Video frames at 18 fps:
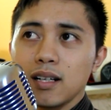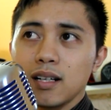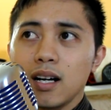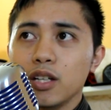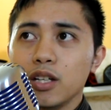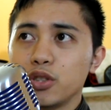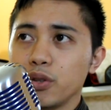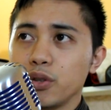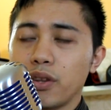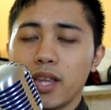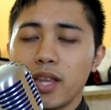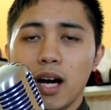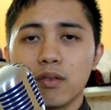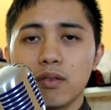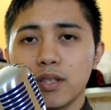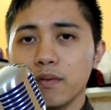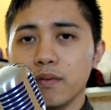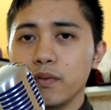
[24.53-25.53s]
to one hundred
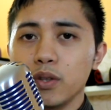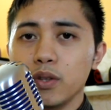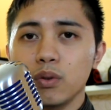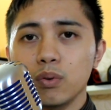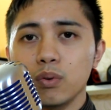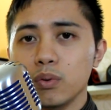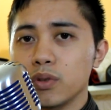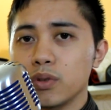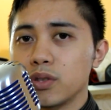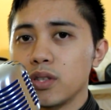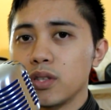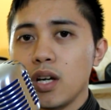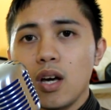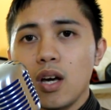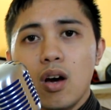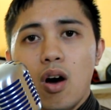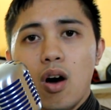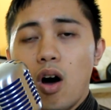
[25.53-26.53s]
thousand views
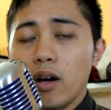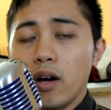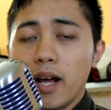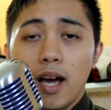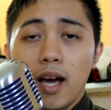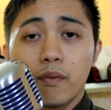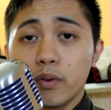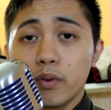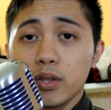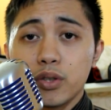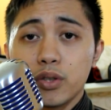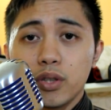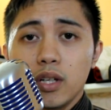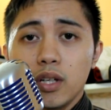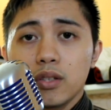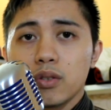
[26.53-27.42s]
on average.